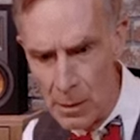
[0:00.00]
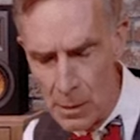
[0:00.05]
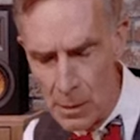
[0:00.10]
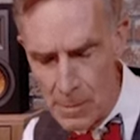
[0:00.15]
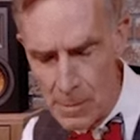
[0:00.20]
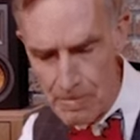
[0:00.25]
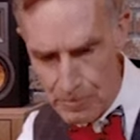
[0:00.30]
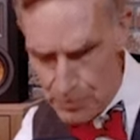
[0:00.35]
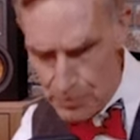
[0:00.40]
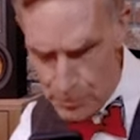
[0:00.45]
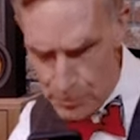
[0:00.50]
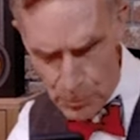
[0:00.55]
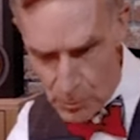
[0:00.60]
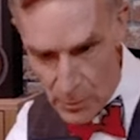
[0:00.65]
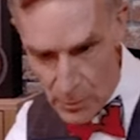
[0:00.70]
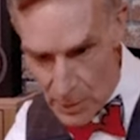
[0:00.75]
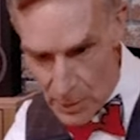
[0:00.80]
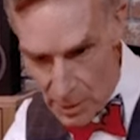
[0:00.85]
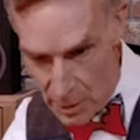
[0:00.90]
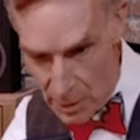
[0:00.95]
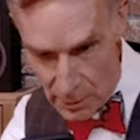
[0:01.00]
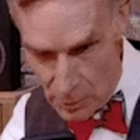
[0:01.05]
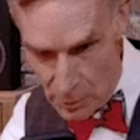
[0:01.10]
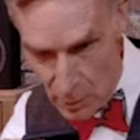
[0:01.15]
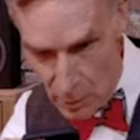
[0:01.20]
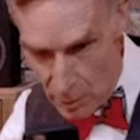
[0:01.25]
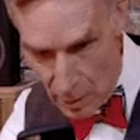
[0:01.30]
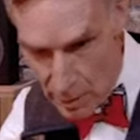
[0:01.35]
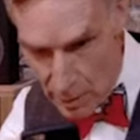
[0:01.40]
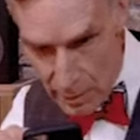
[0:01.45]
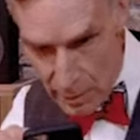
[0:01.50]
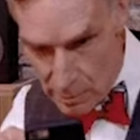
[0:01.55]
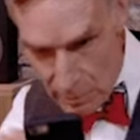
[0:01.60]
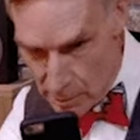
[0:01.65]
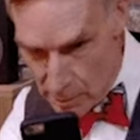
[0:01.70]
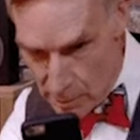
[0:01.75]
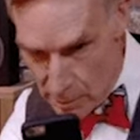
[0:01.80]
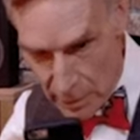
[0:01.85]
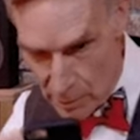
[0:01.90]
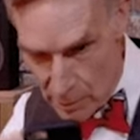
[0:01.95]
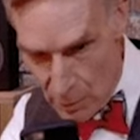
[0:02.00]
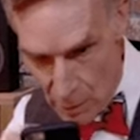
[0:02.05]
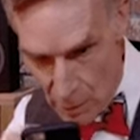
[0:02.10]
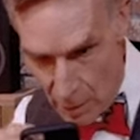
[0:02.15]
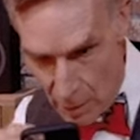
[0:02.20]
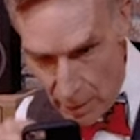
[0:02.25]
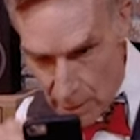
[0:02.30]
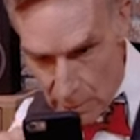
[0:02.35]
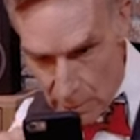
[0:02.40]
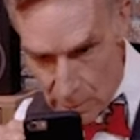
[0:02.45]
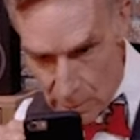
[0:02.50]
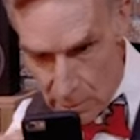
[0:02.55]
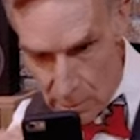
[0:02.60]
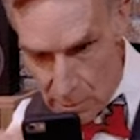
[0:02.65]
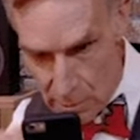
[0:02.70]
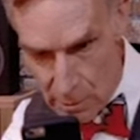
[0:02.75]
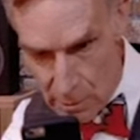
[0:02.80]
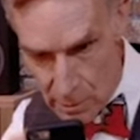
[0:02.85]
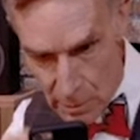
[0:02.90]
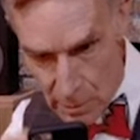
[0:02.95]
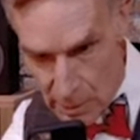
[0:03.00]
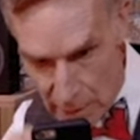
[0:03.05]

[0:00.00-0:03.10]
potentially be either commenting or liking a little bit more